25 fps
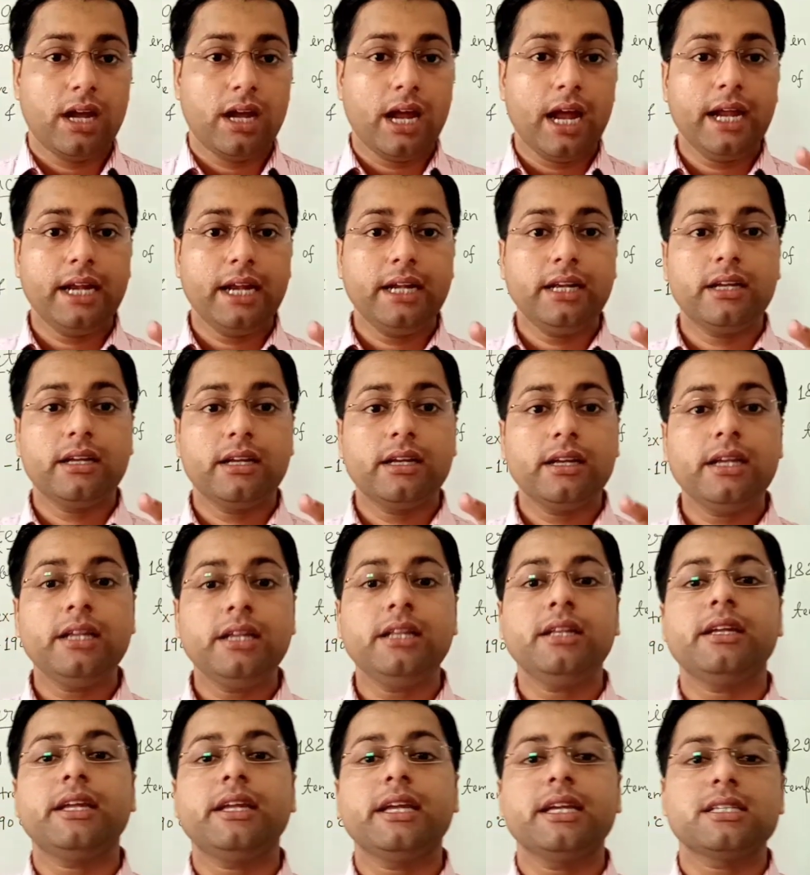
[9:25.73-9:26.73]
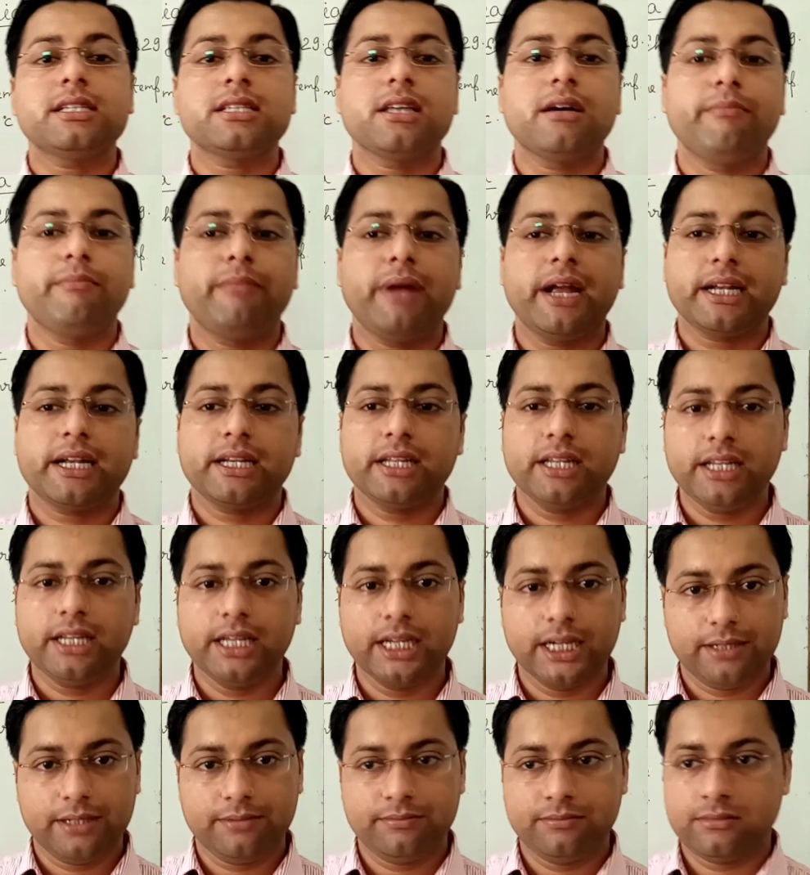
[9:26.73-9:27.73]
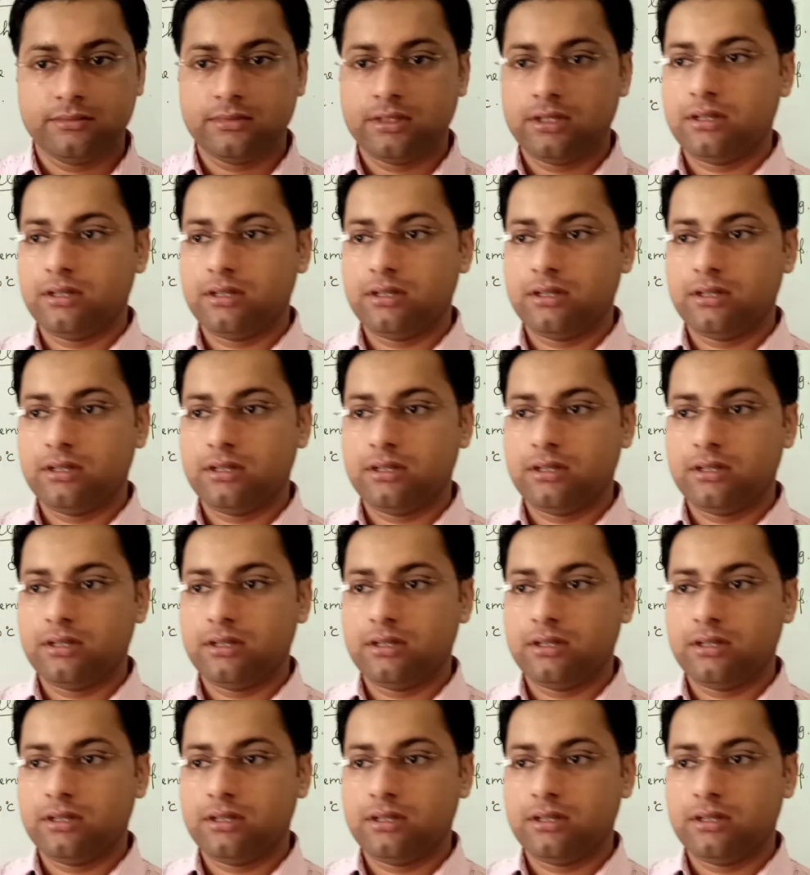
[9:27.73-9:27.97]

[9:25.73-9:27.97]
And in case of bacteria,